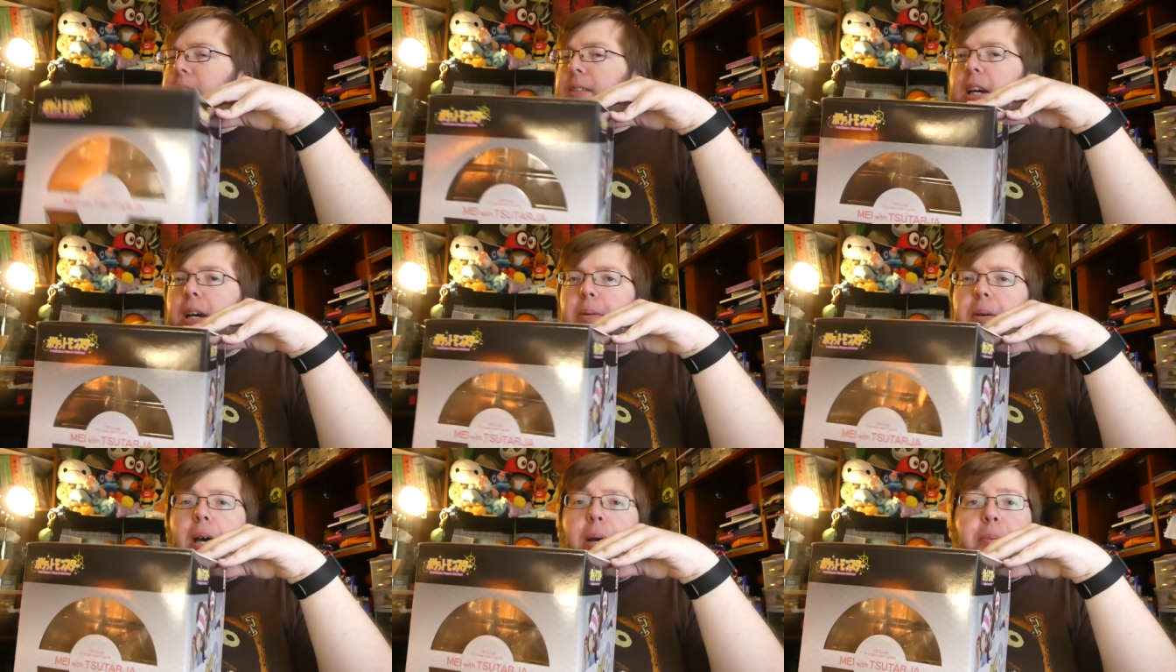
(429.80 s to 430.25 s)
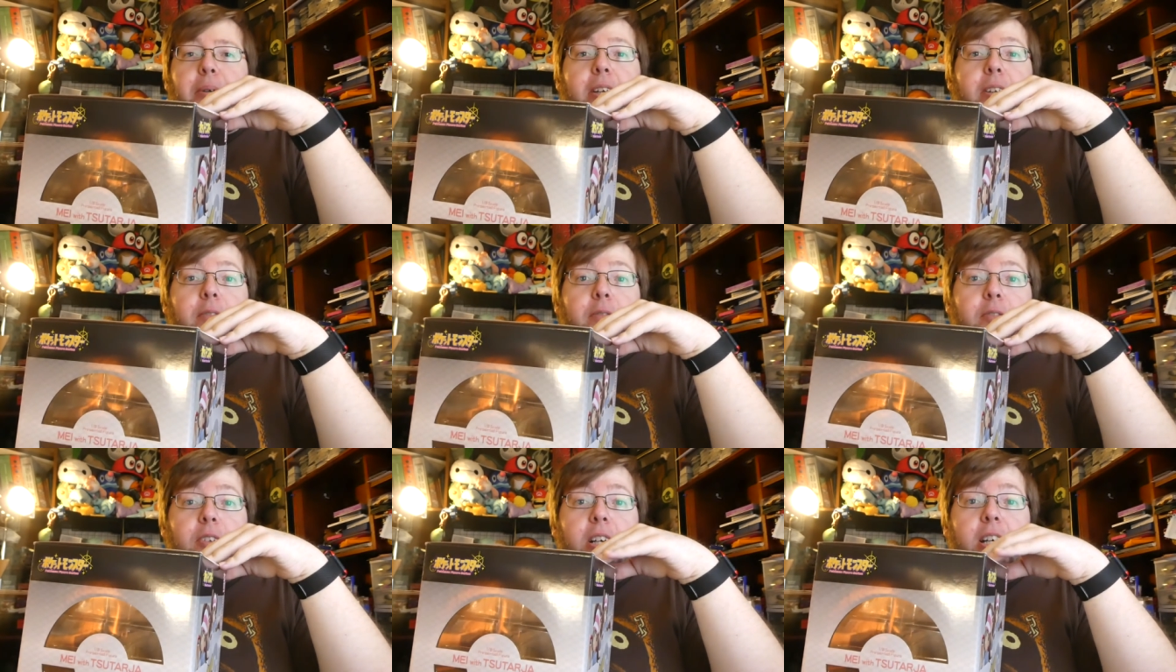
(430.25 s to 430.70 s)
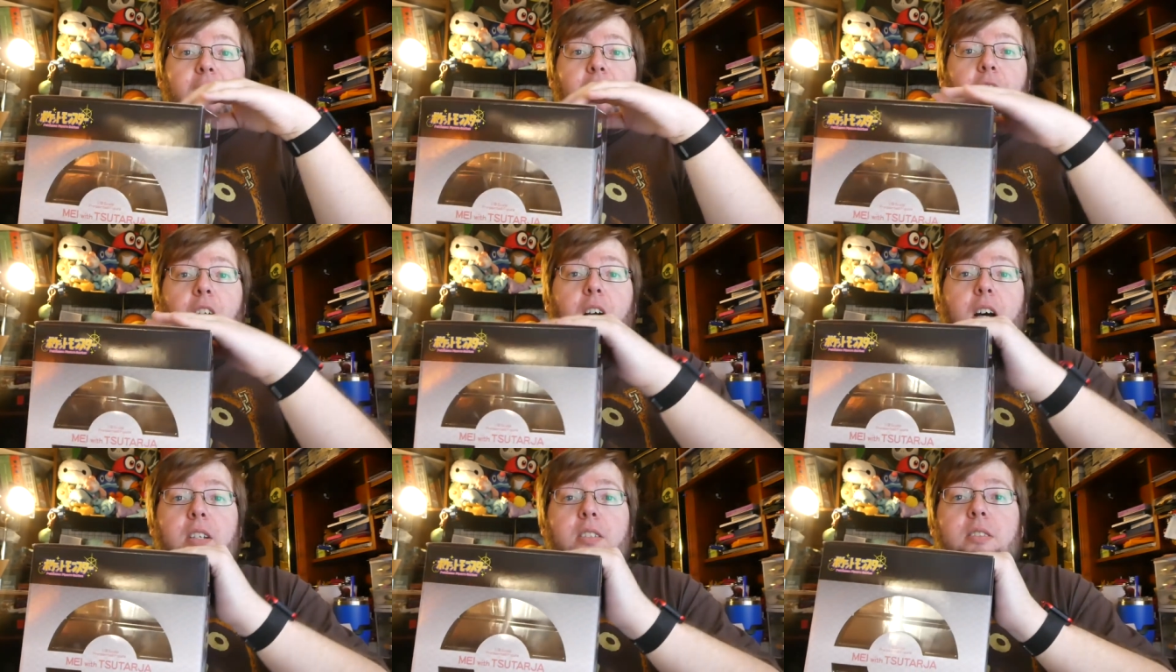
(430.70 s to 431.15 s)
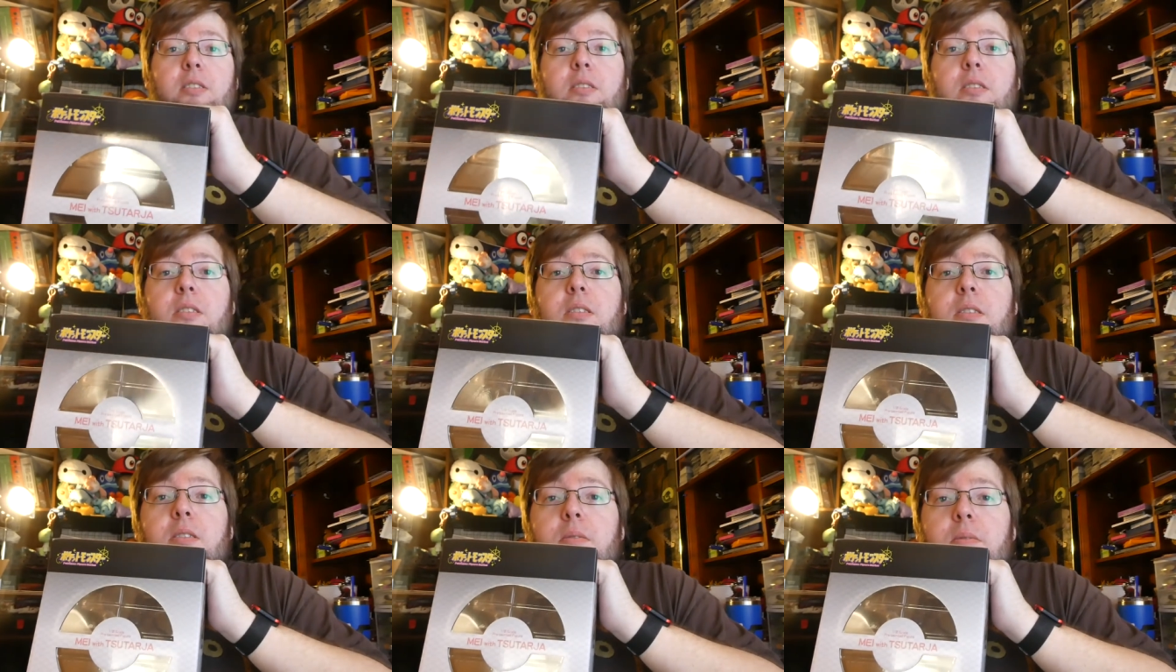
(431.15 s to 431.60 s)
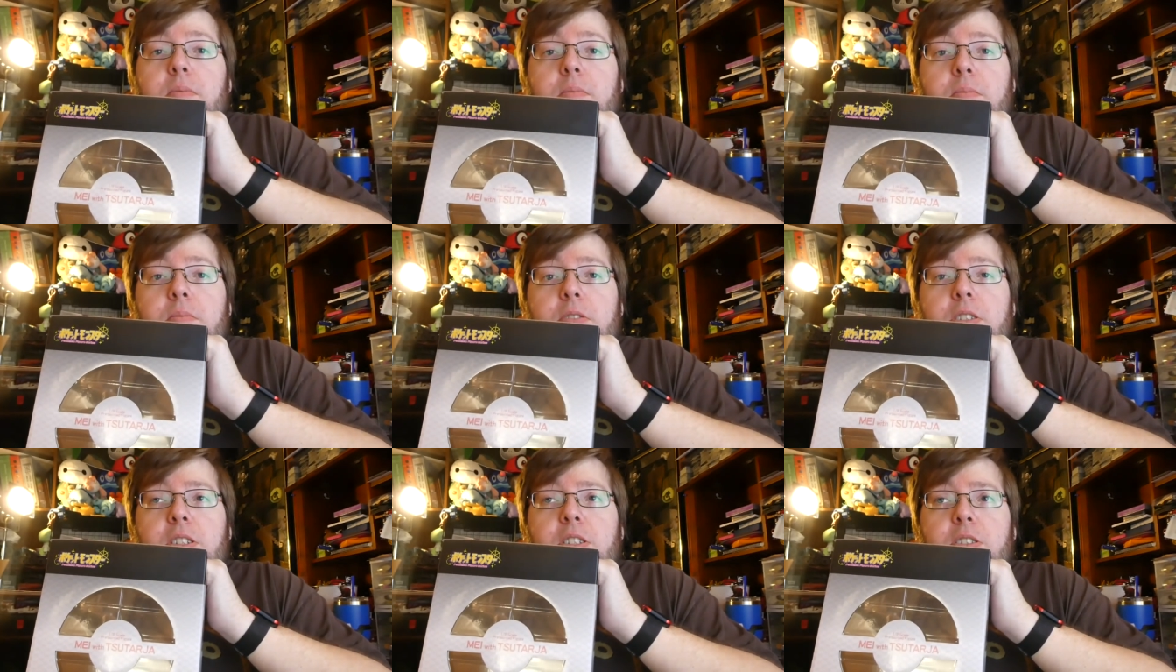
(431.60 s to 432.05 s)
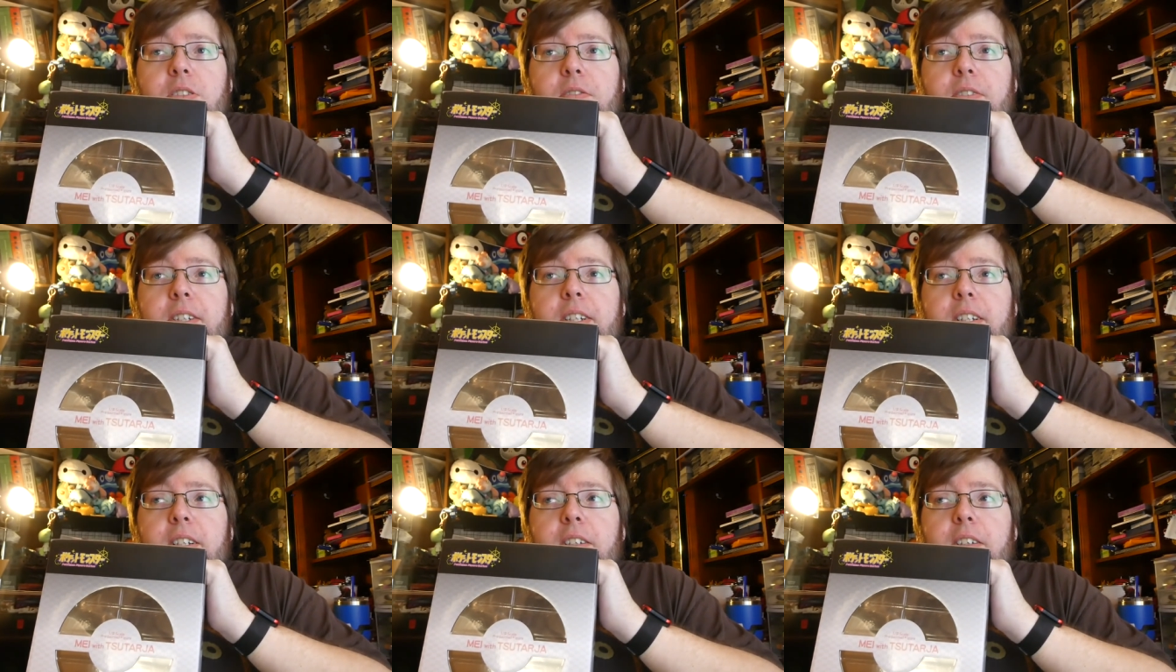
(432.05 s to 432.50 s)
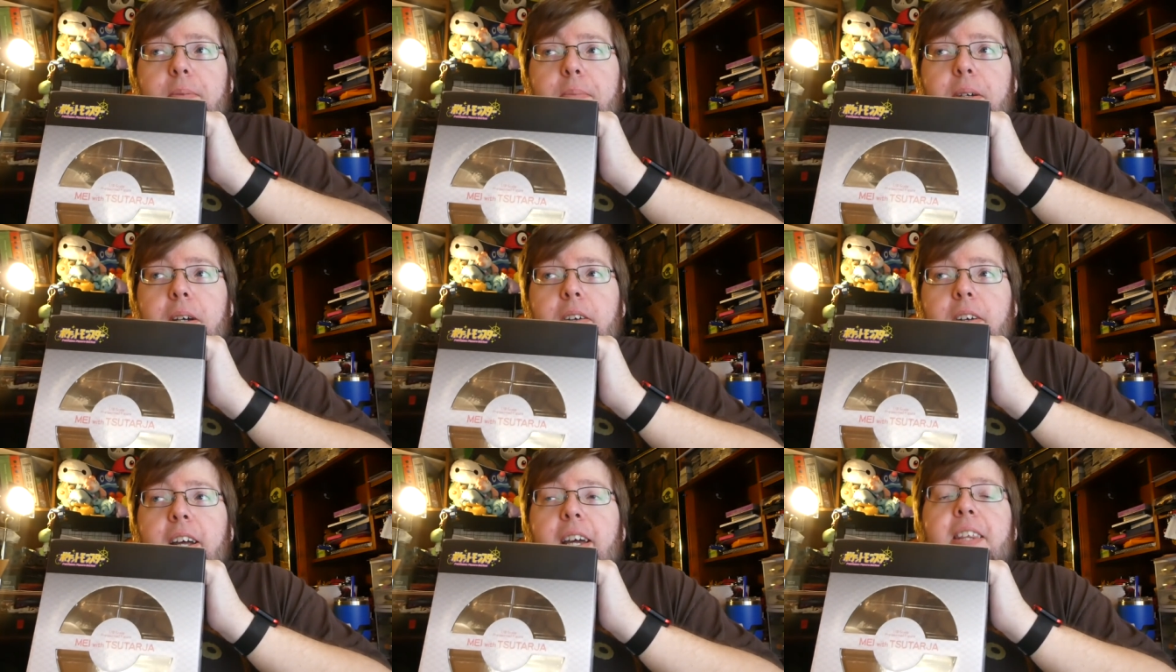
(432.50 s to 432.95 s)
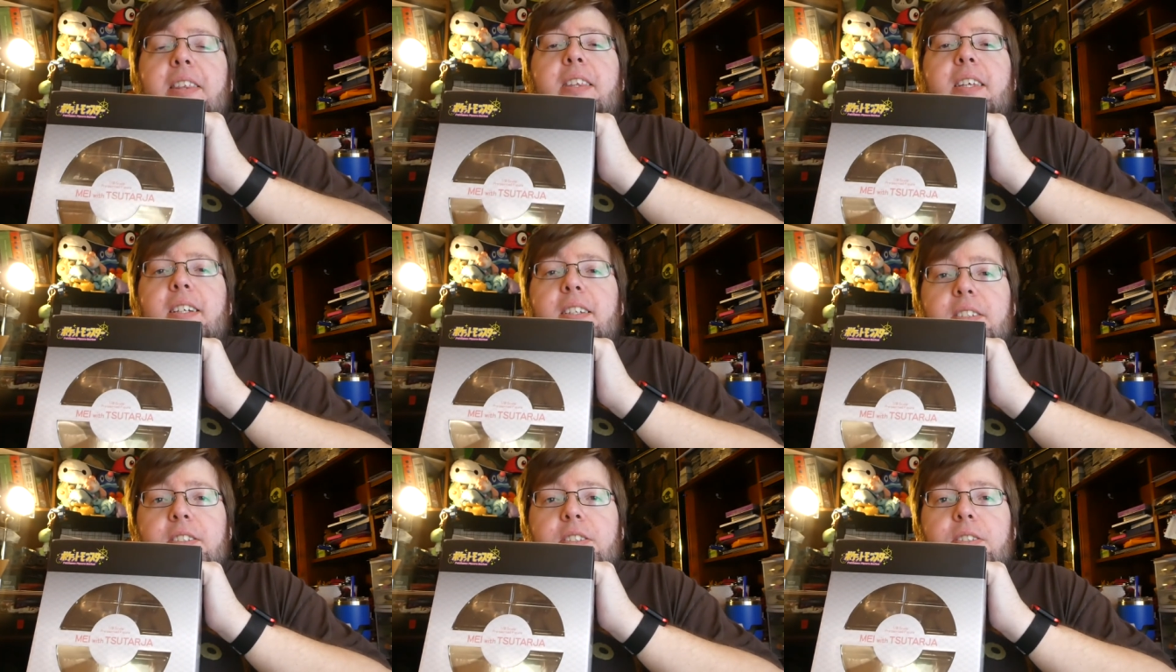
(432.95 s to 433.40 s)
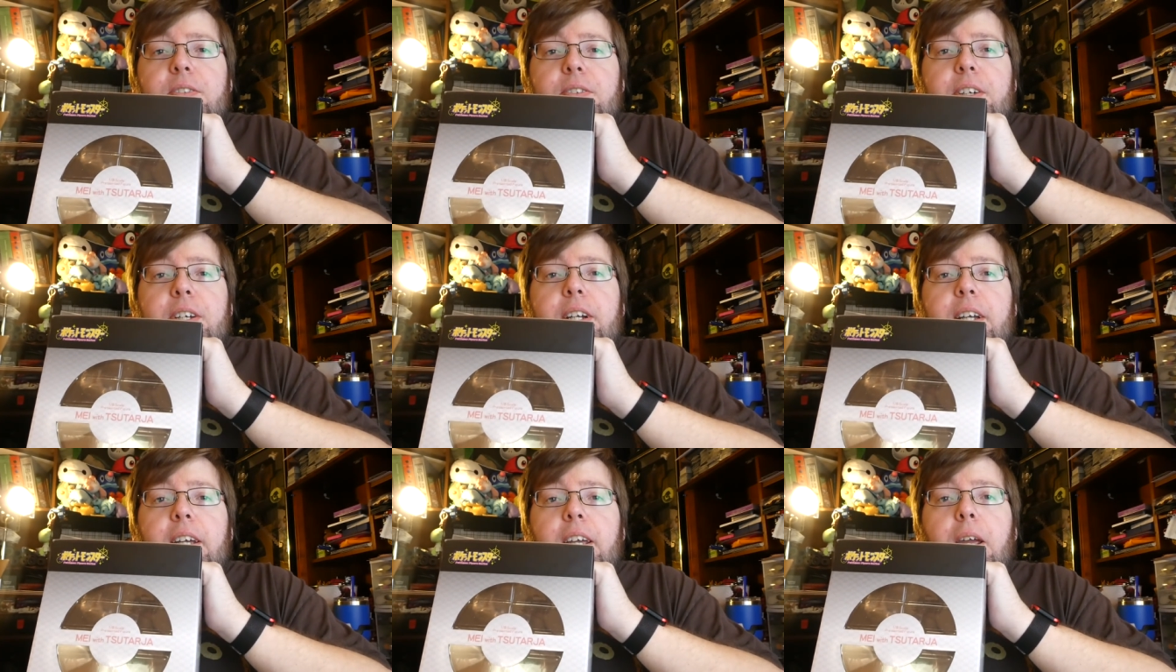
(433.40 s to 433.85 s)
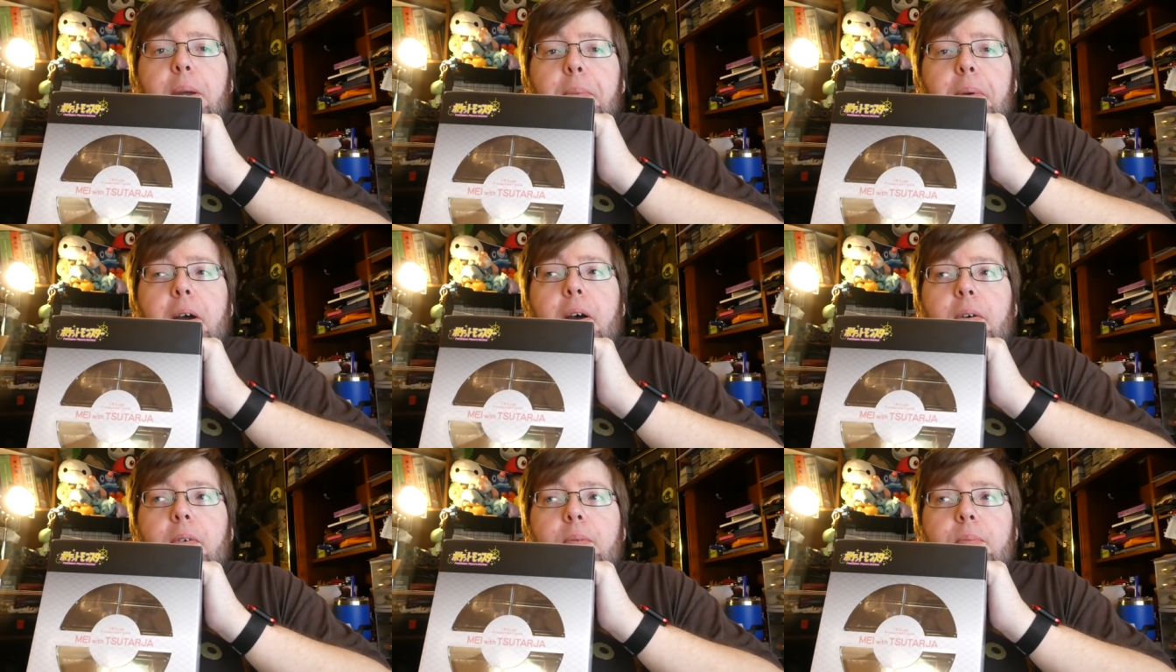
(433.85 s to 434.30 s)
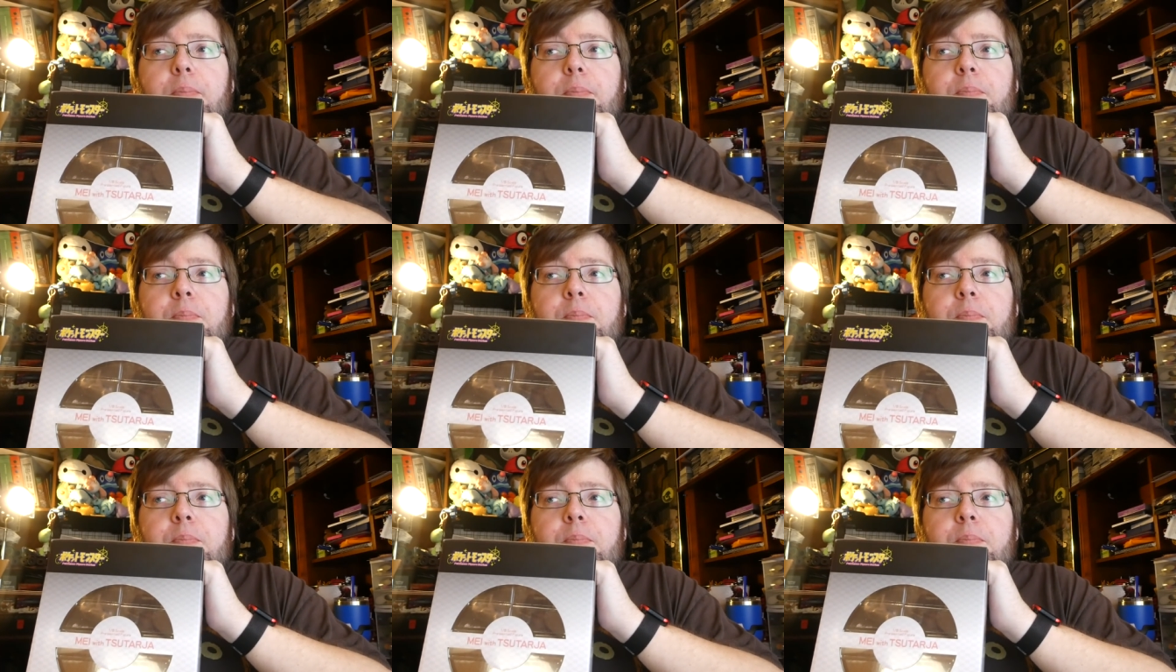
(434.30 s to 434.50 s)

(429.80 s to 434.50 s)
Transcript: I'm getting very lost. Did Serena come out? I think Serena came out.